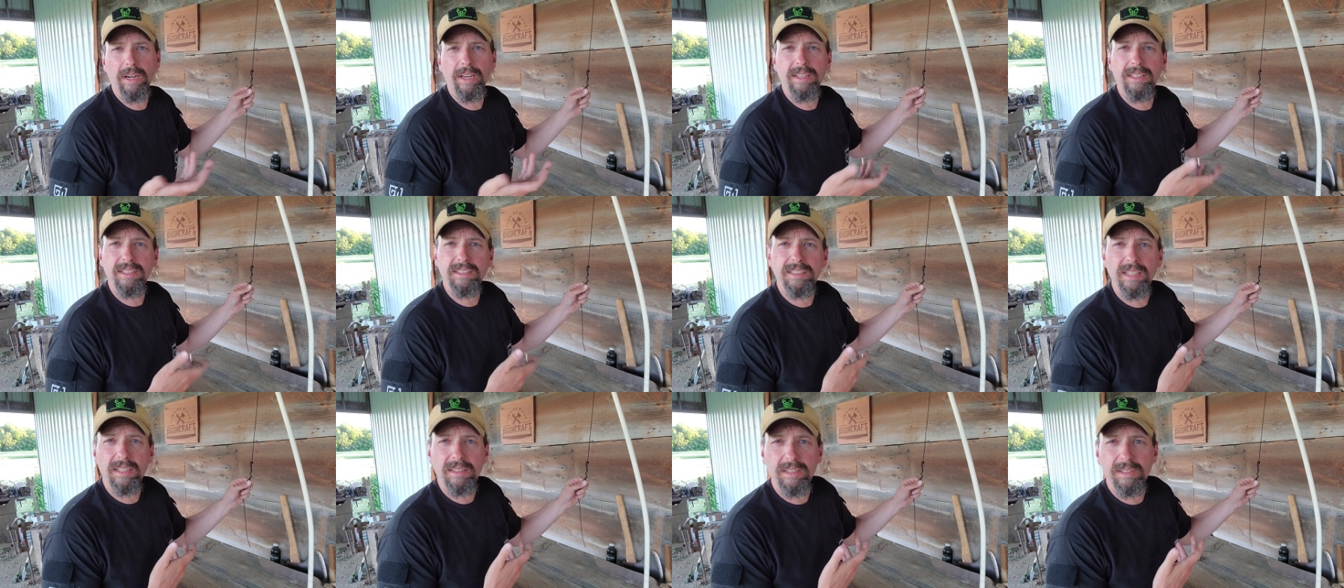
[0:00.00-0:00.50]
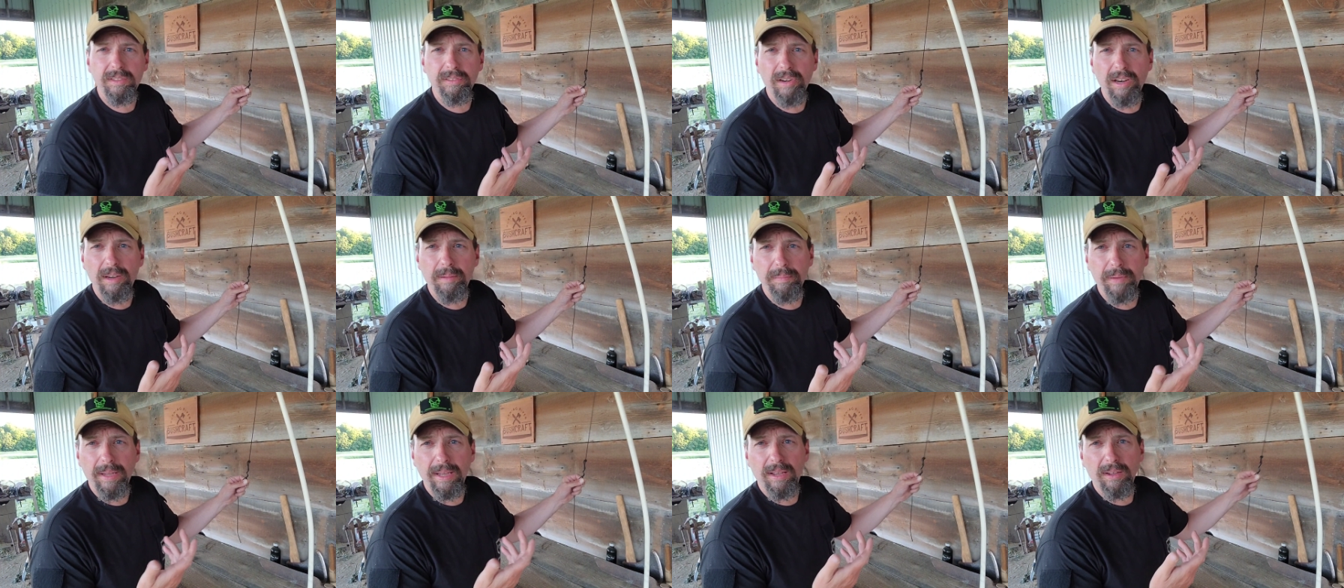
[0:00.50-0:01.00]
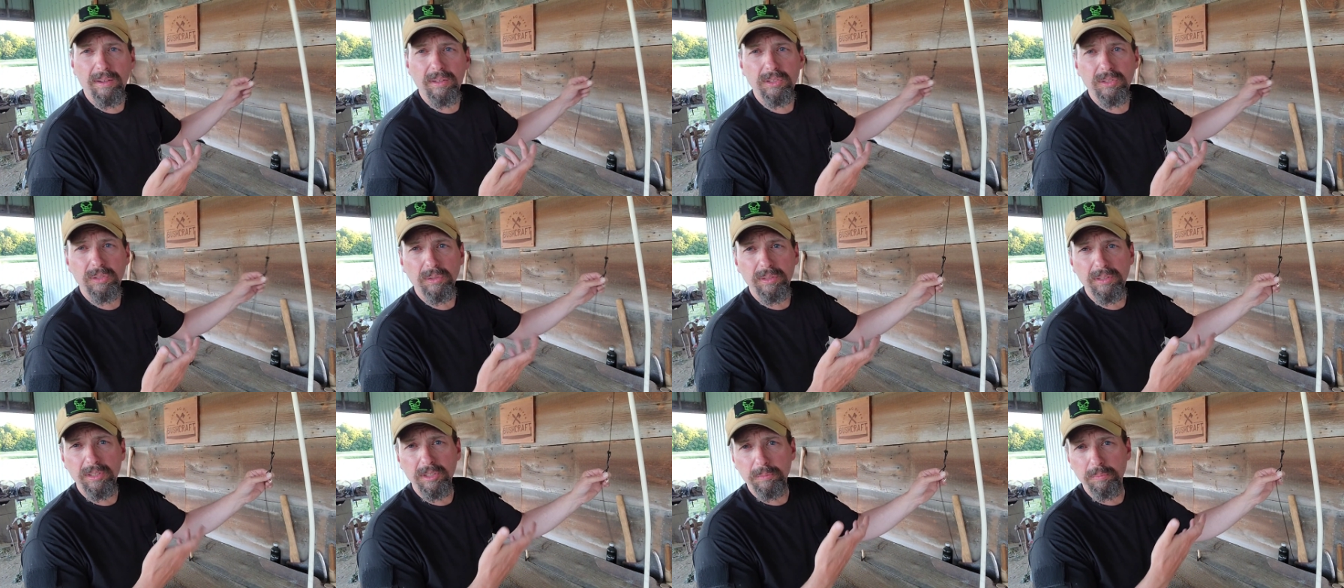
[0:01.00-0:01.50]
ready to set the trap now.
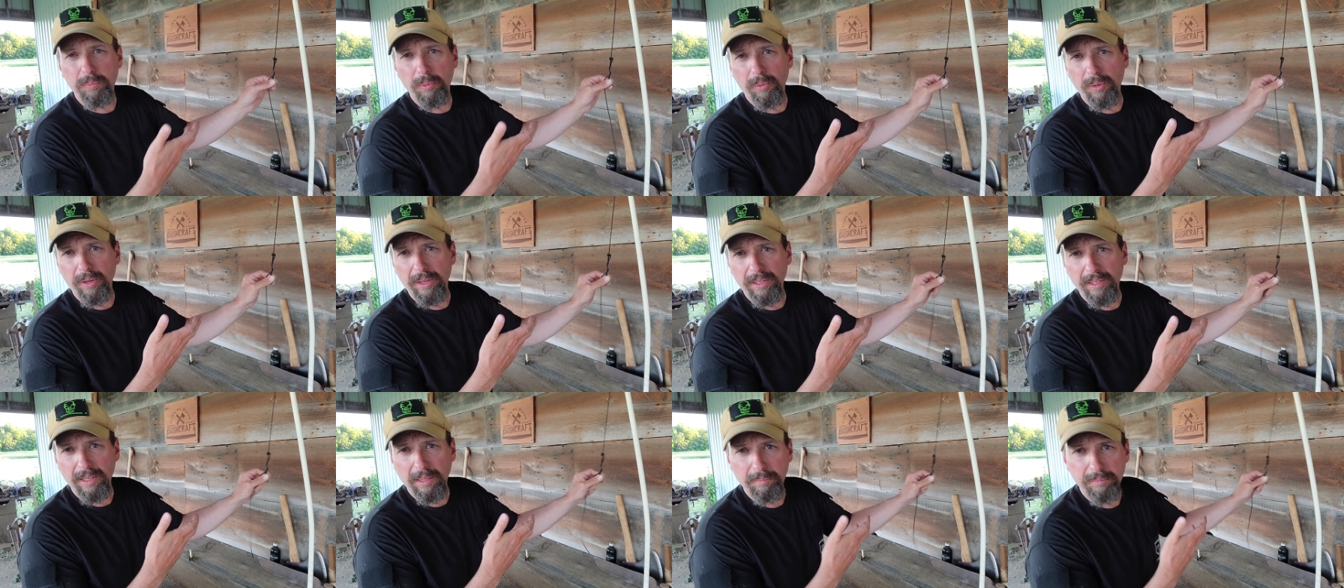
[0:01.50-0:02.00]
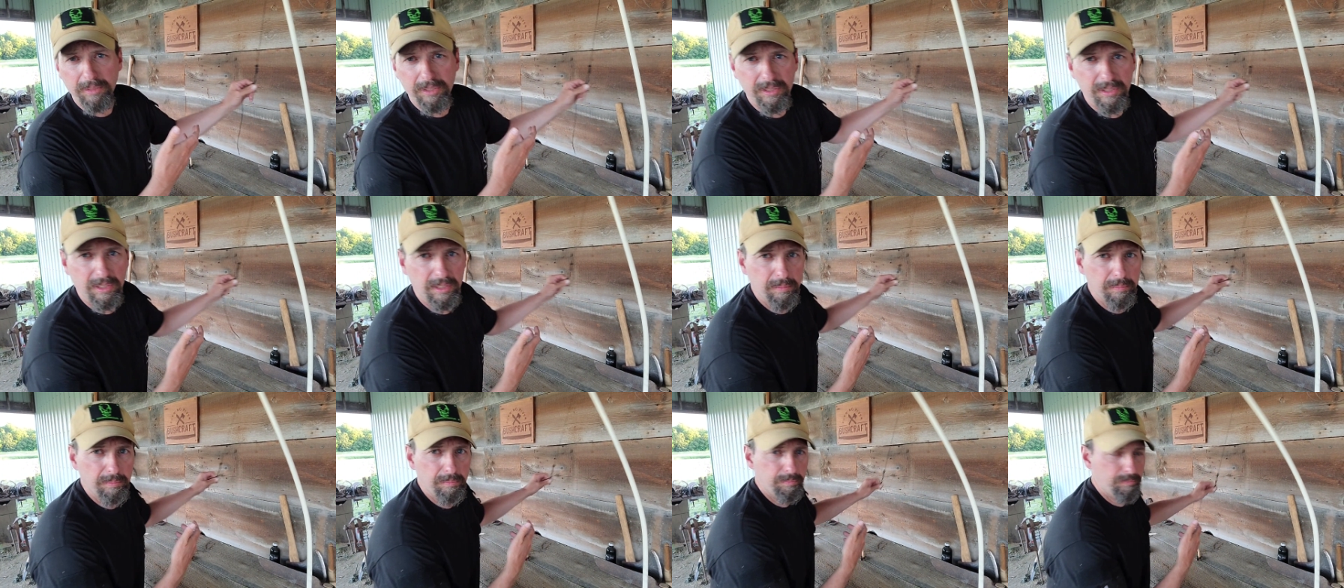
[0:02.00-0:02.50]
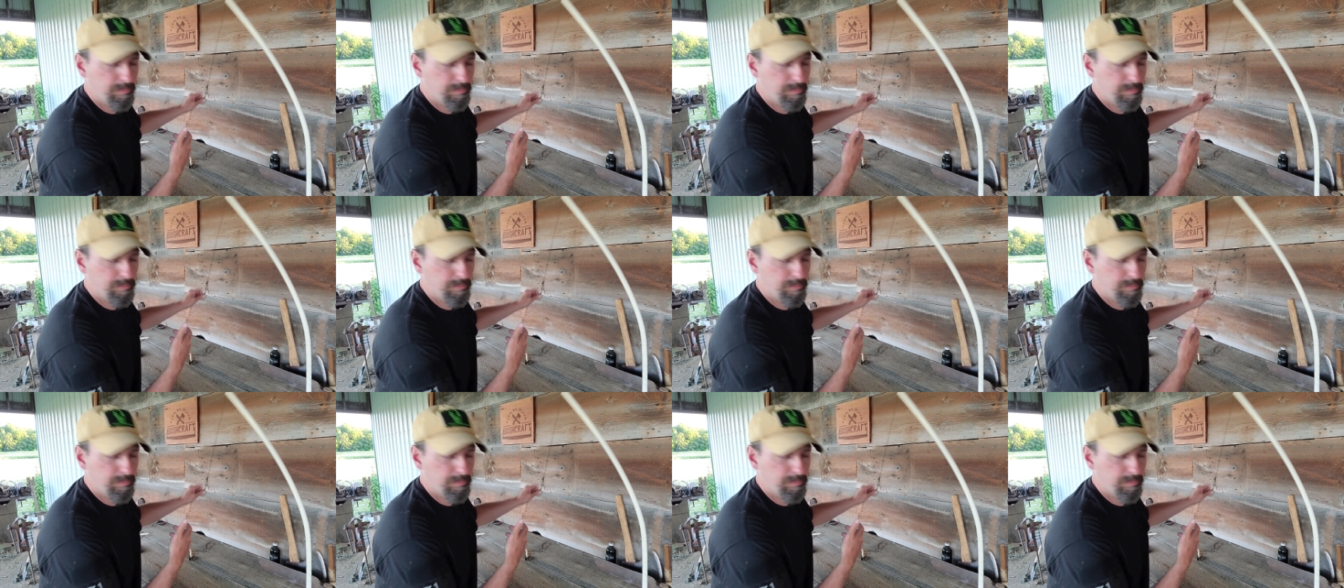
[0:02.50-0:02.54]
So at this point, I'm just going